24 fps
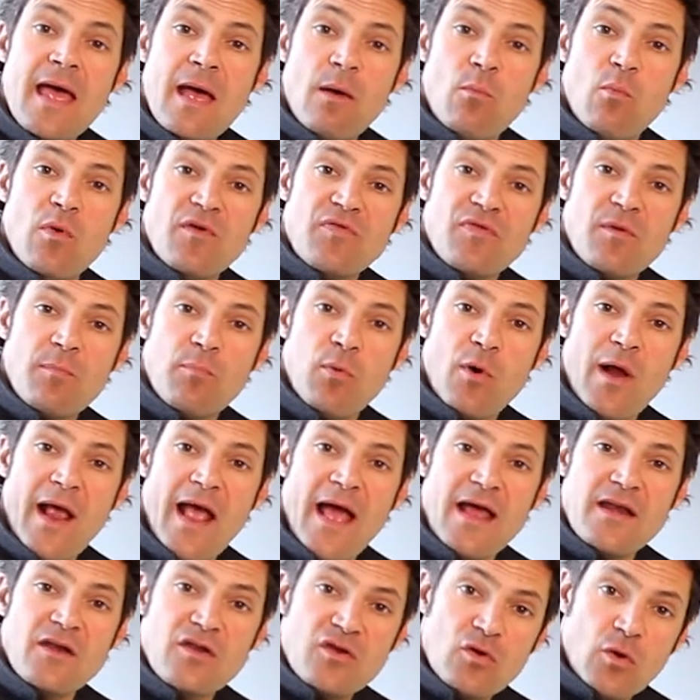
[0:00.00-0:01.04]
And with the
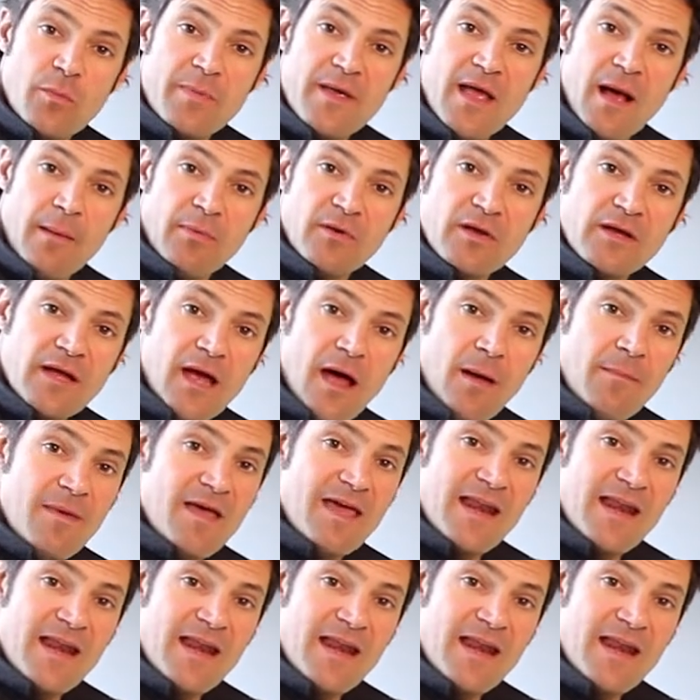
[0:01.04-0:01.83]
brand, you'll be able to come